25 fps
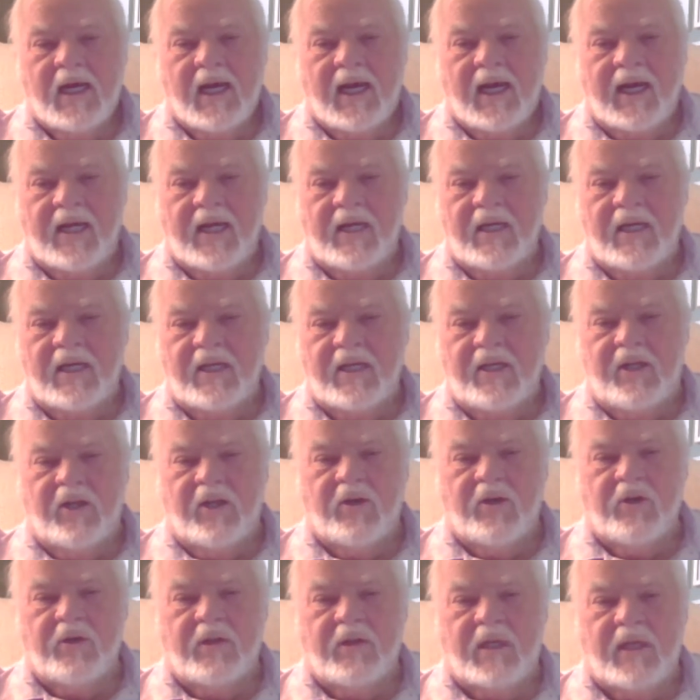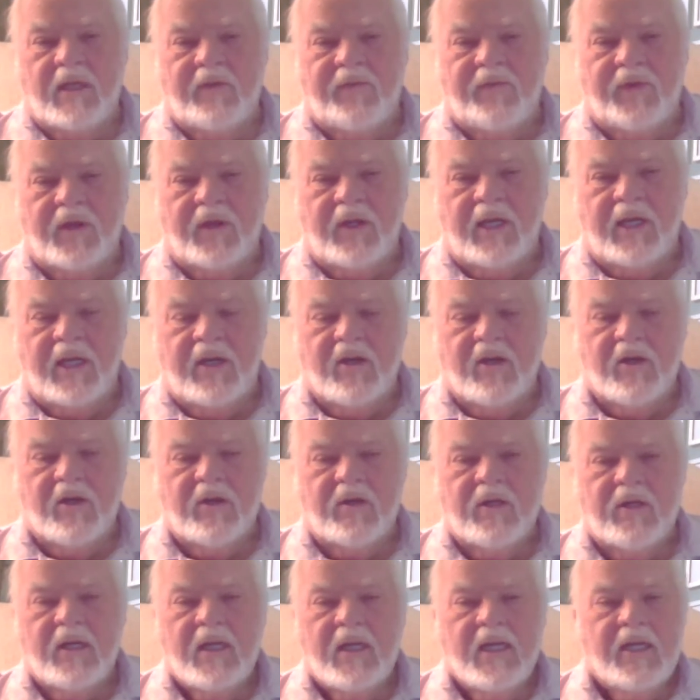If you
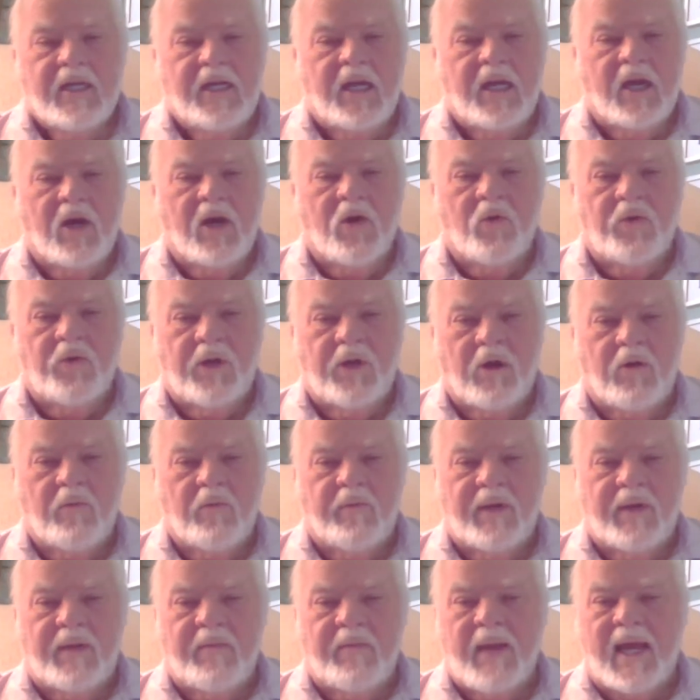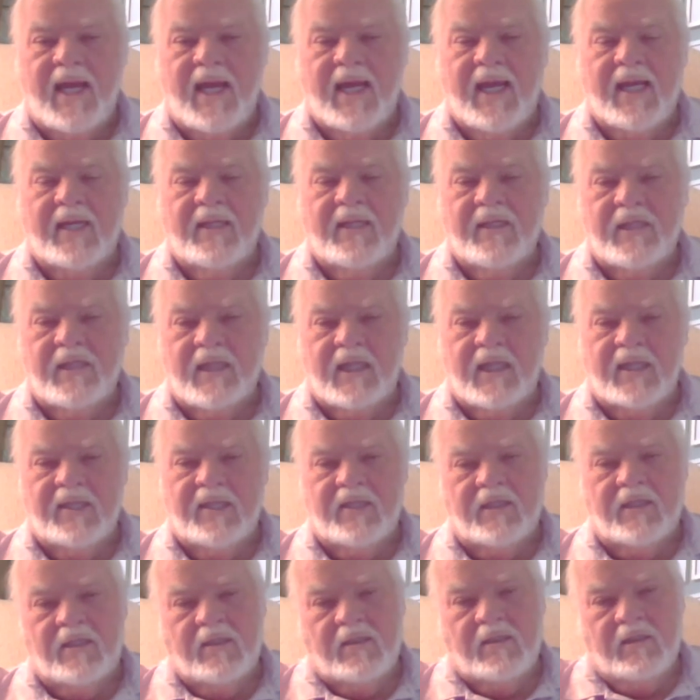hear no, don't be mad.
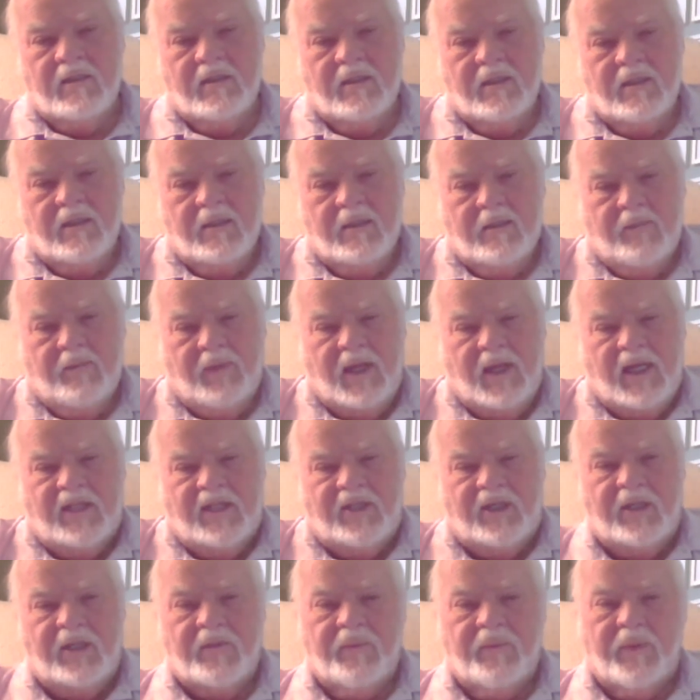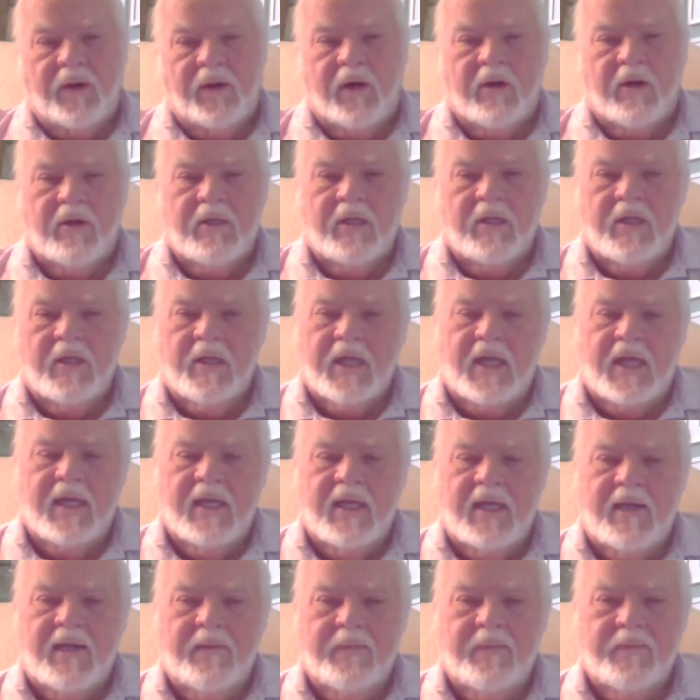That's just part of the
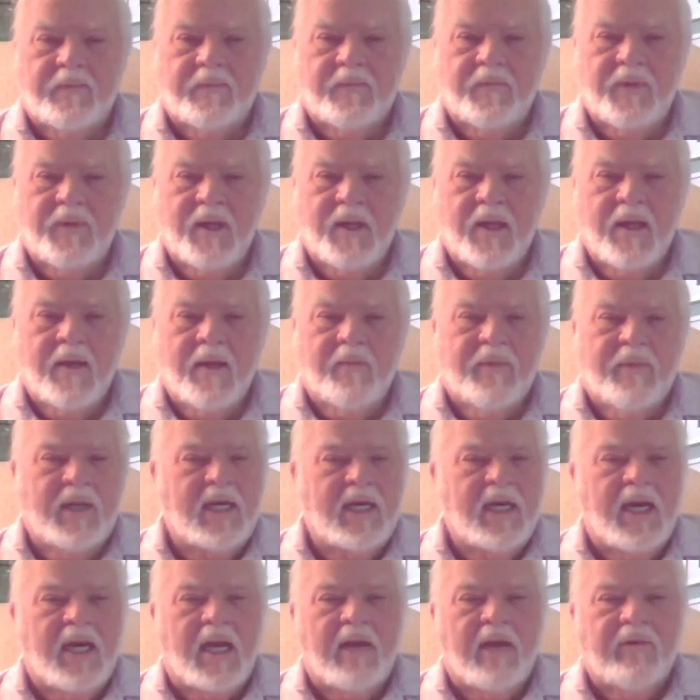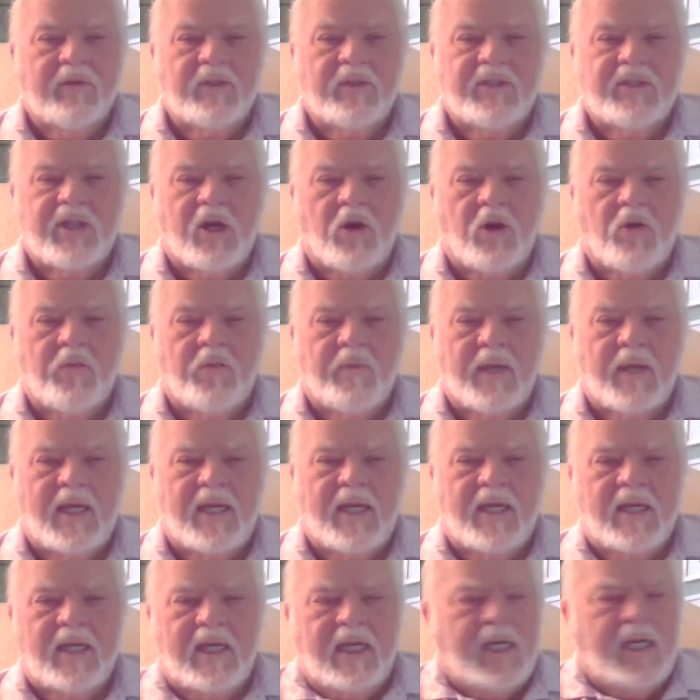thing. Mm. But he never told
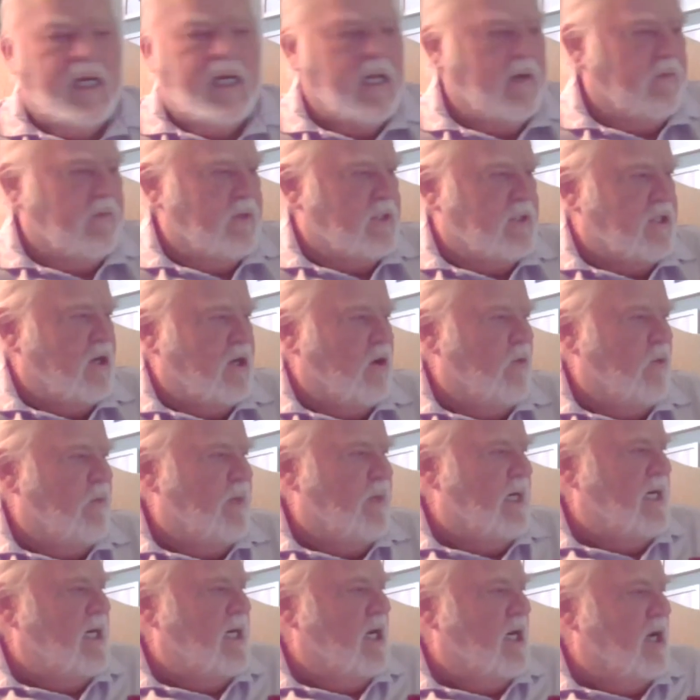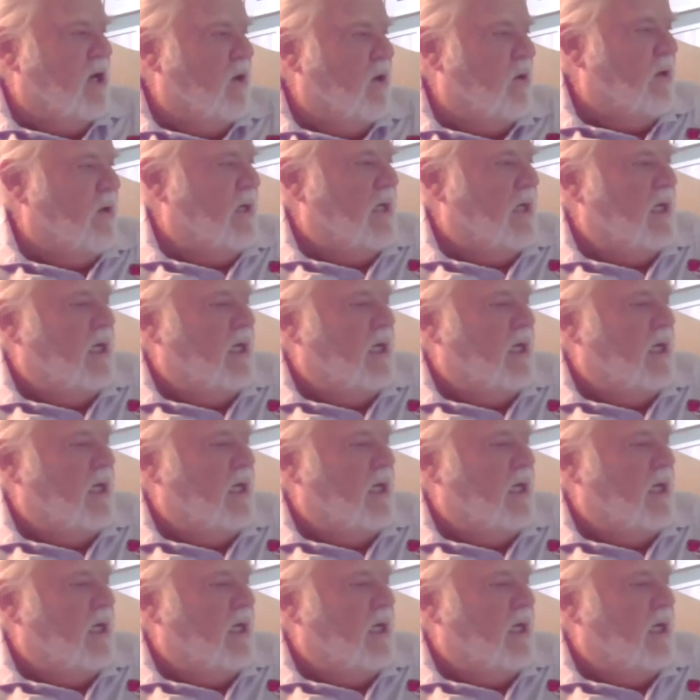me no.